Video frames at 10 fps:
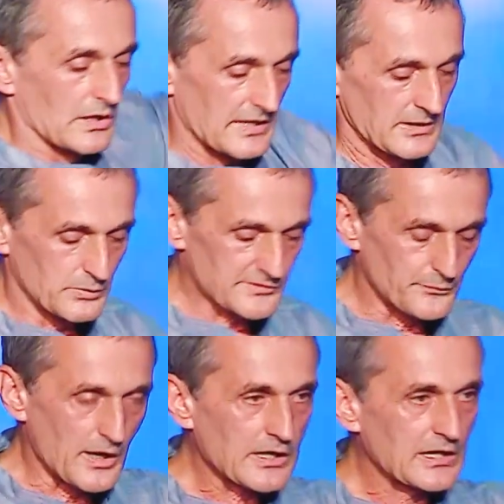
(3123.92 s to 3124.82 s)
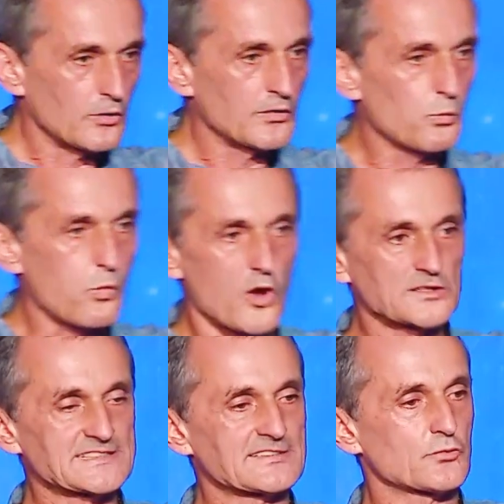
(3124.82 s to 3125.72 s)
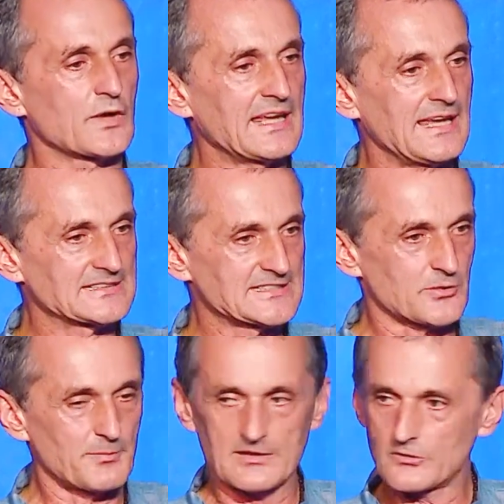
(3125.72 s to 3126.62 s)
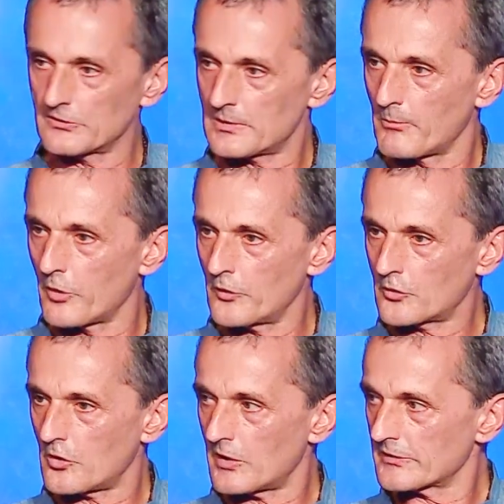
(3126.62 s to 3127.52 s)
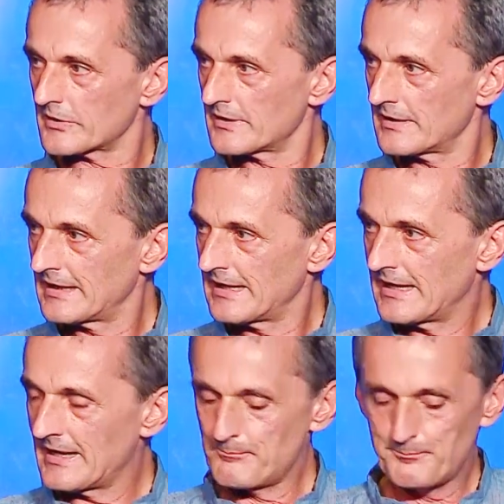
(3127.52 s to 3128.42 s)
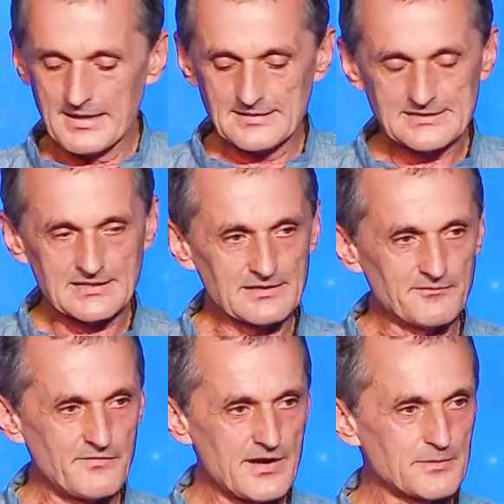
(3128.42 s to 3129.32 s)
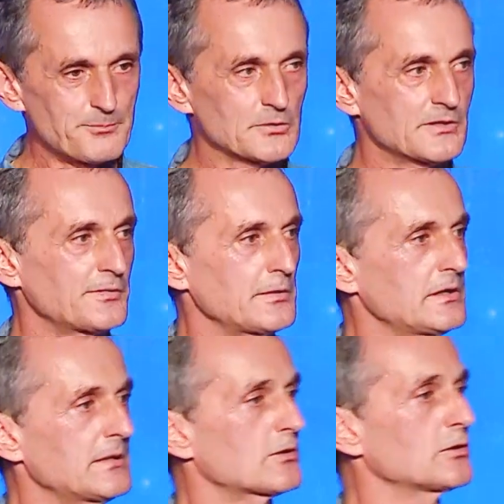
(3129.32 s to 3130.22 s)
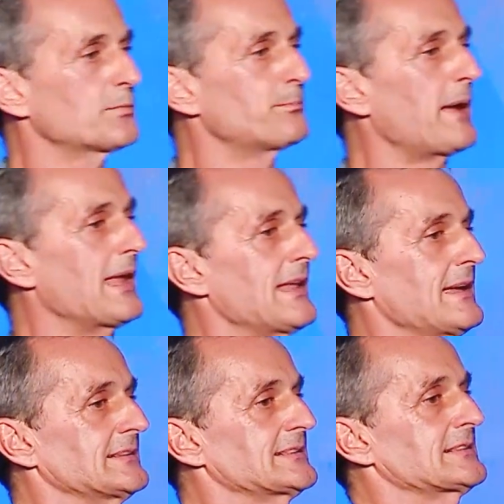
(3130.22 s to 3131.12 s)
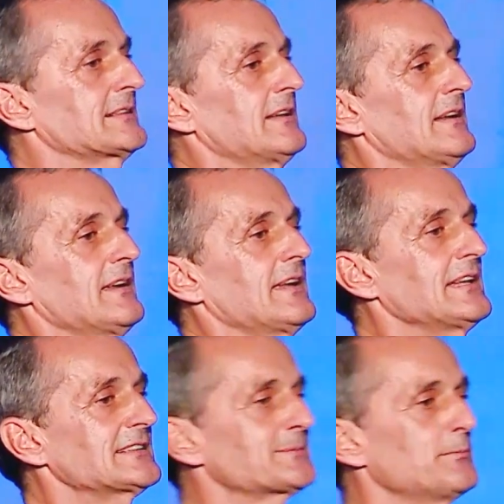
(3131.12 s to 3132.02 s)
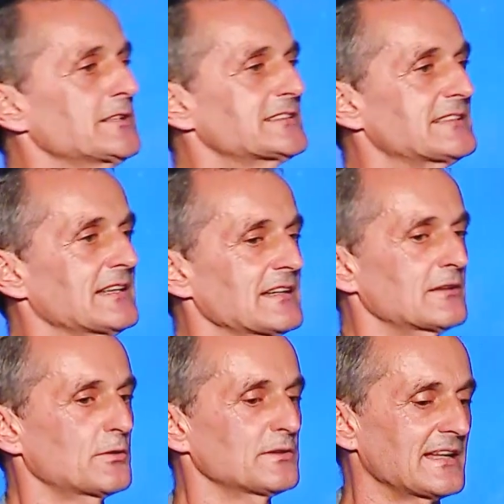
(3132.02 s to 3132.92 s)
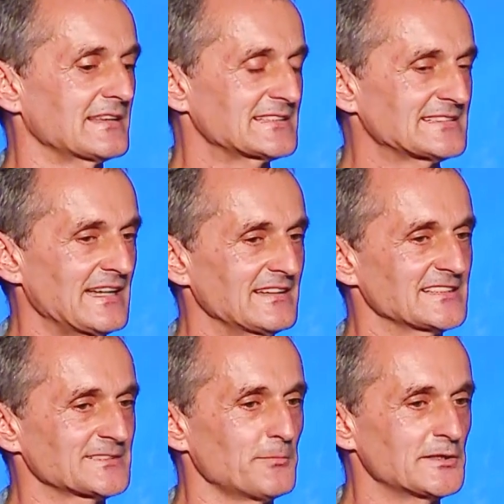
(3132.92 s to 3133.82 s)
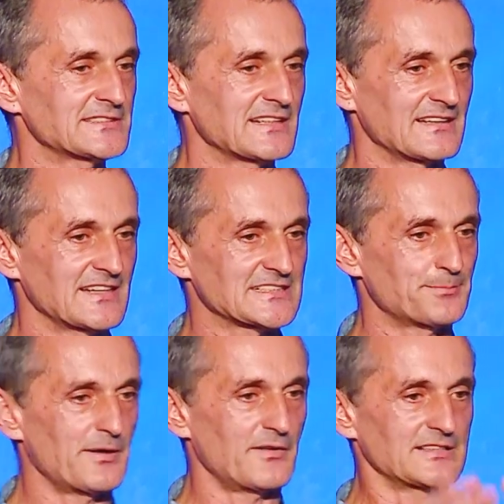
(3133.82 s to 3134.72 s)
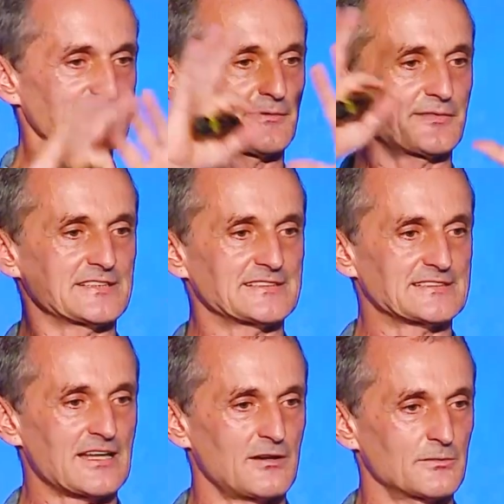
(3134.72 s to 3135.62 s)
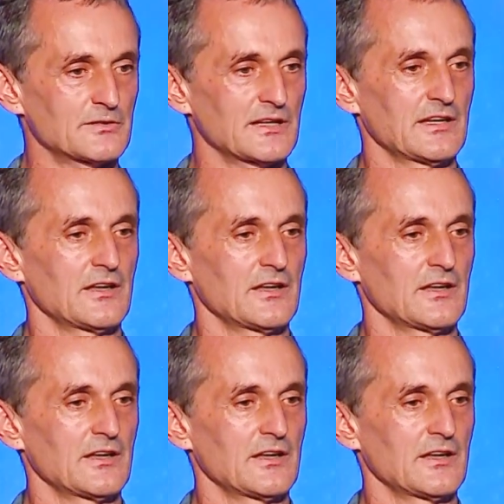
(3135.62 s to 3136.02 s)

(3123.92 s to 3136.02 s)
he was working on a 1-string instrument on the monochord, and basically very beautifully could balance could understand his mystical experience of the sound